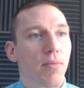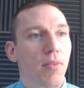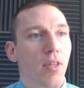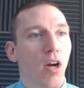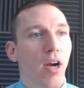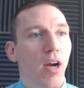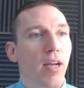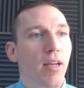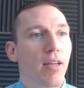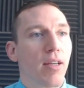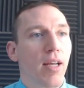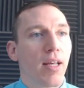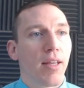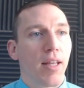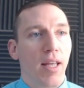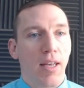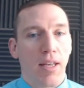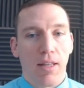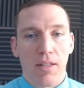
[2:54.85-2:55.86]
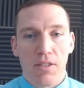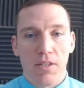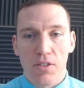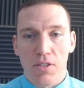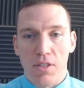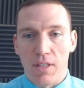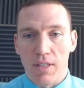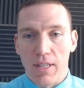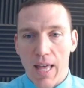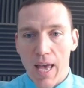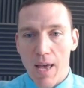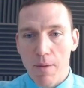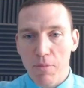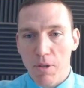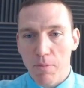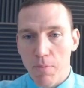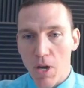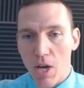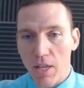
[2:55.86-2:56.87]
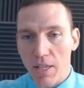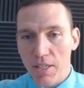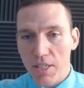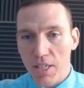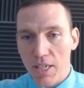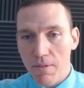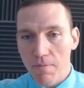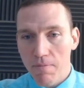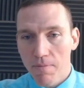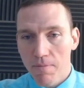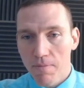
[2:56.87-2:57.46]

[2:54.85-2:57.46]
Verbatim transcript: All right, and then this is the lab topology.